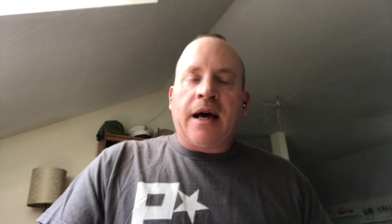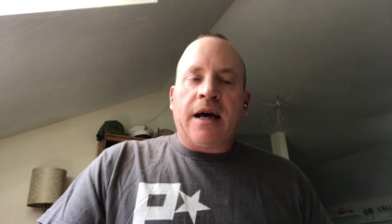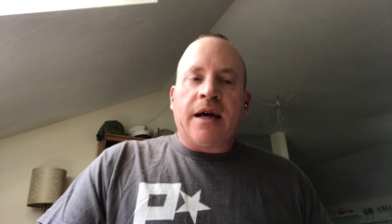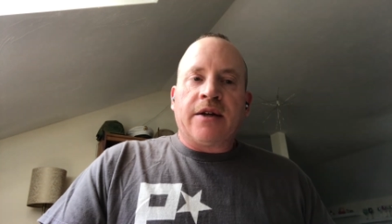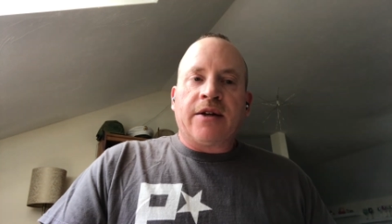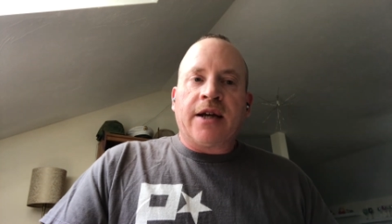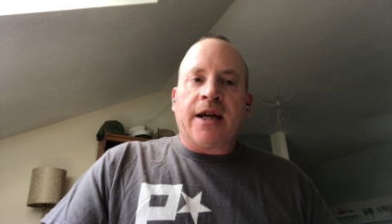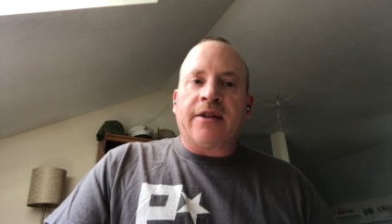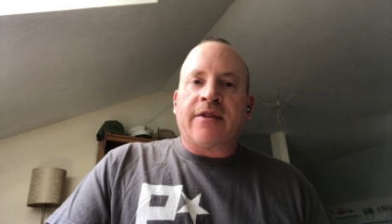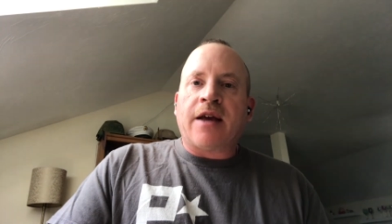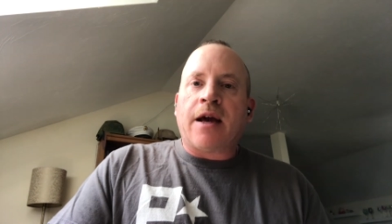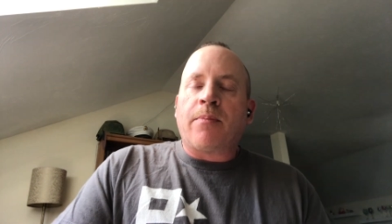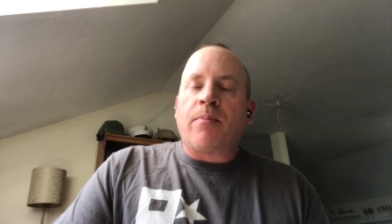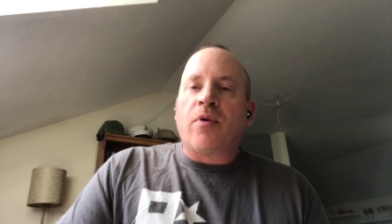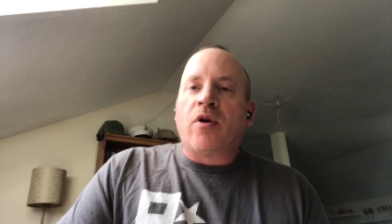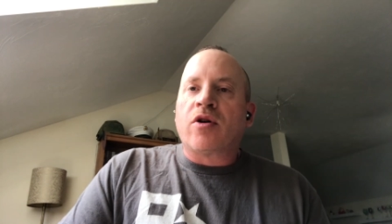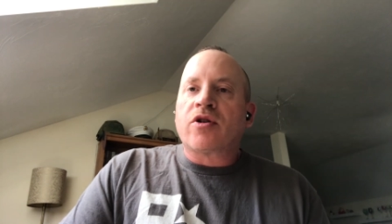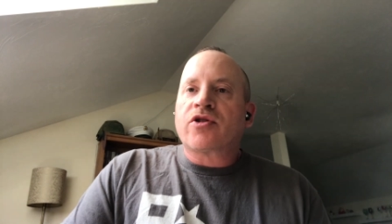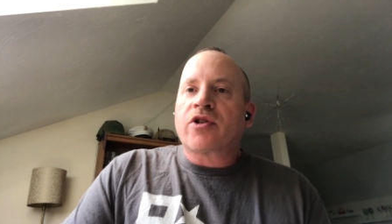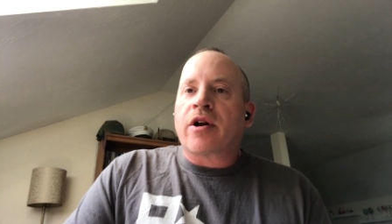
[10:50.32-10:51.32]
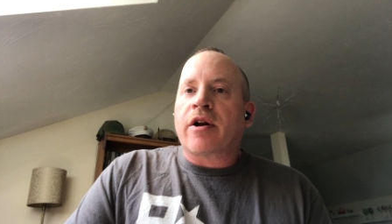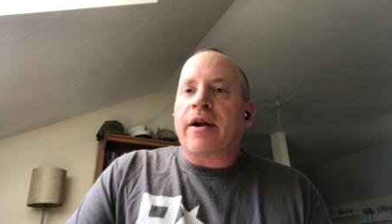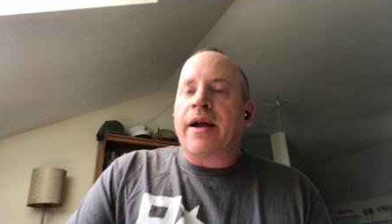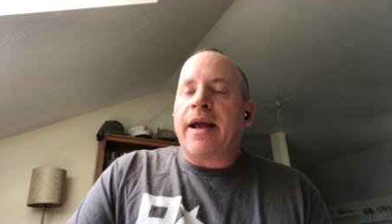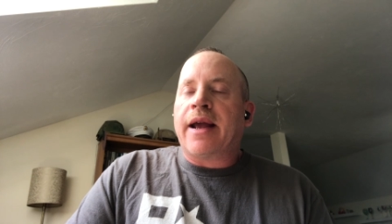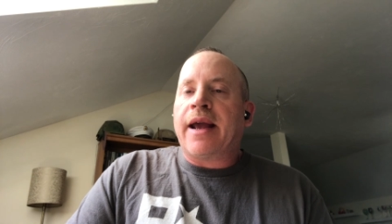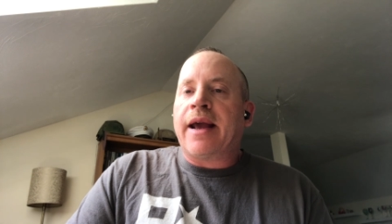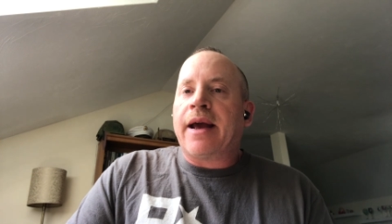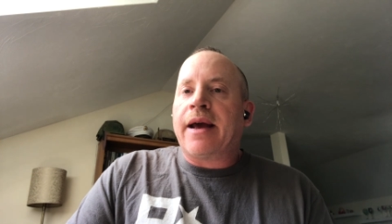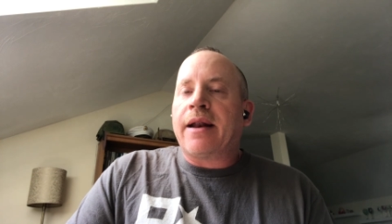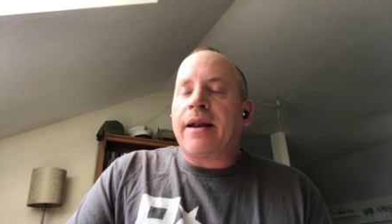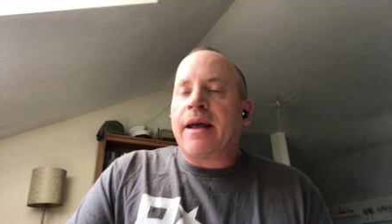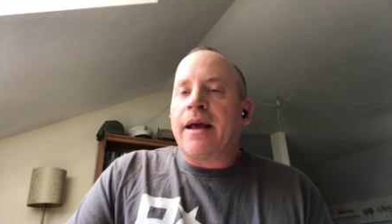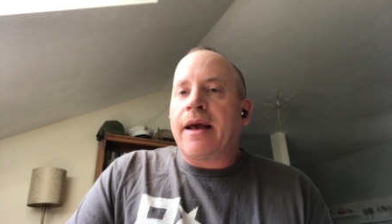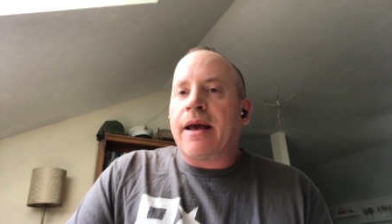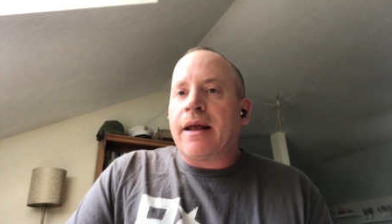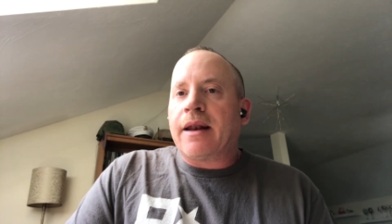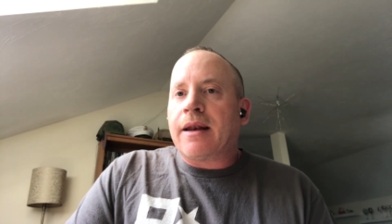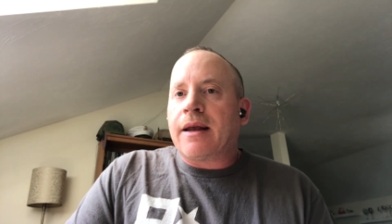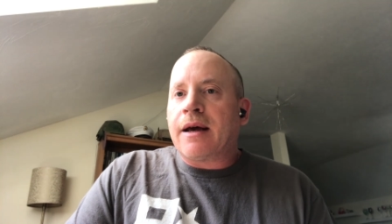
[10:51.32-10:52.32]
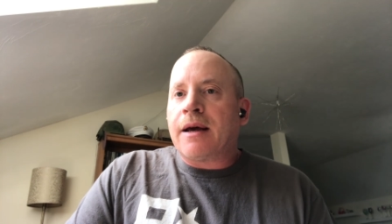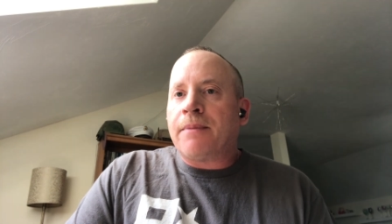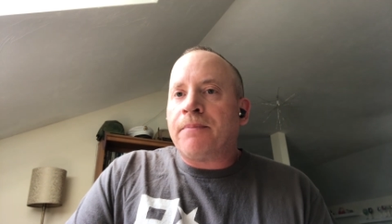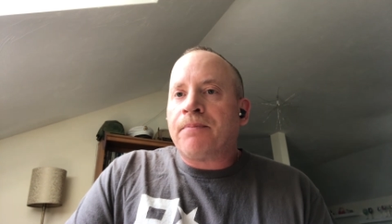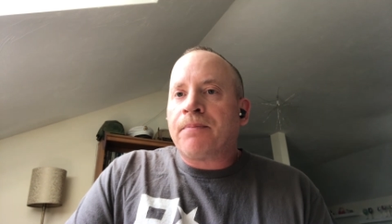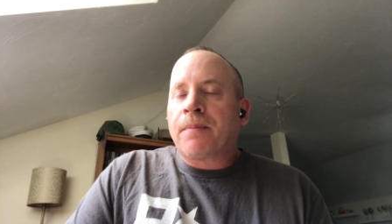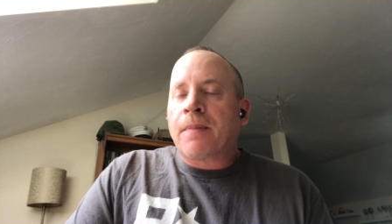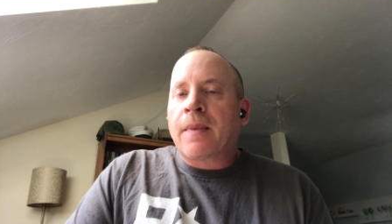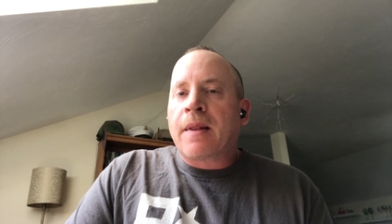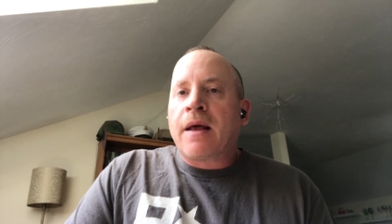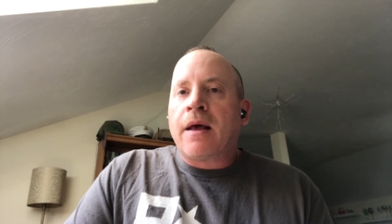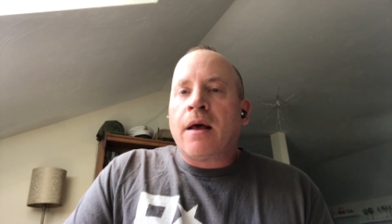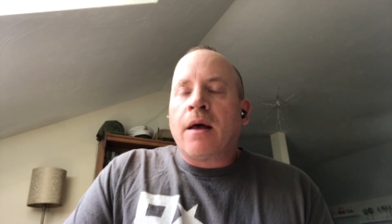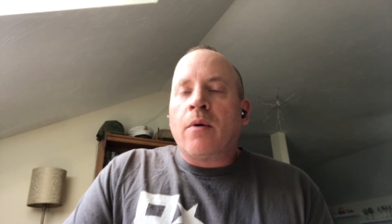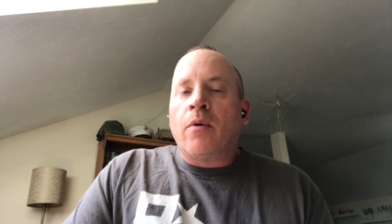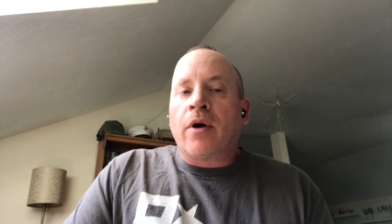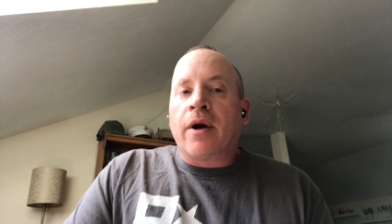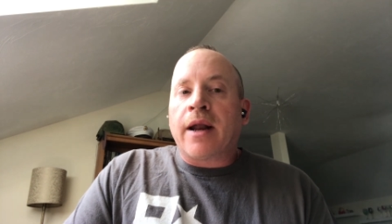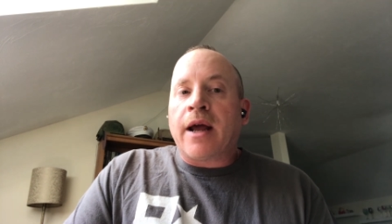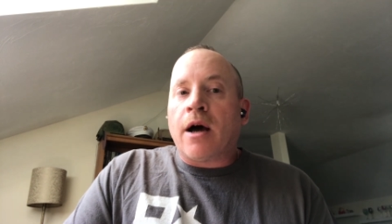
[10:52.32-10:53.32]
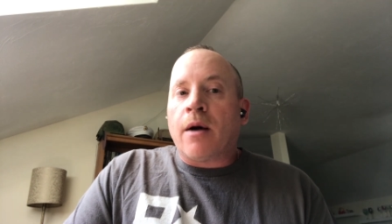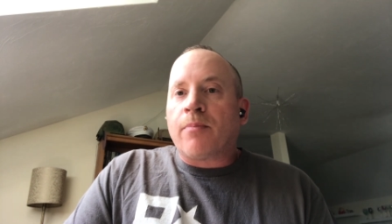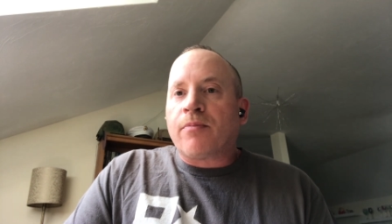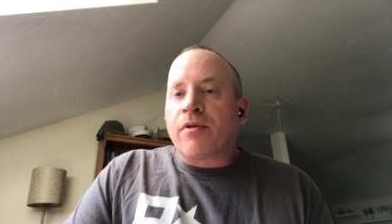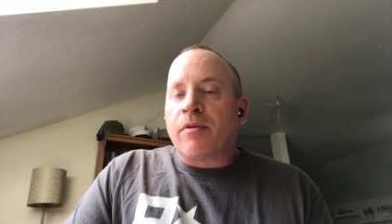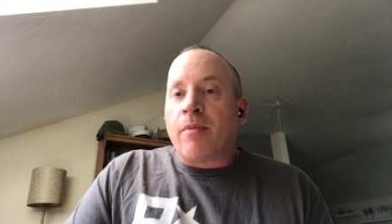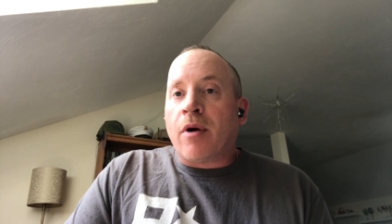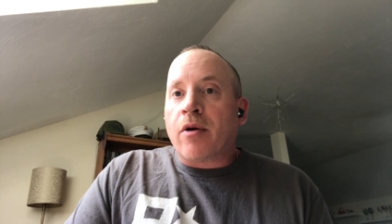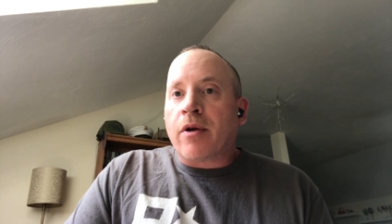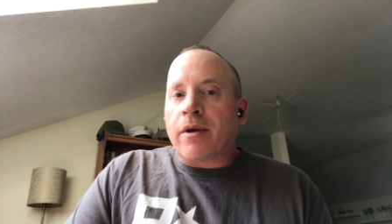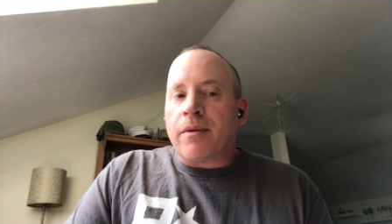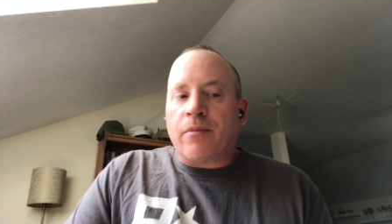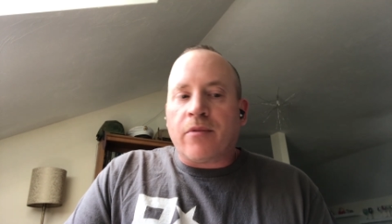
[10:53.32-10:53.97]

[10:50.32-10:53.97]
to get that books in our hand, and we're going to help promote it.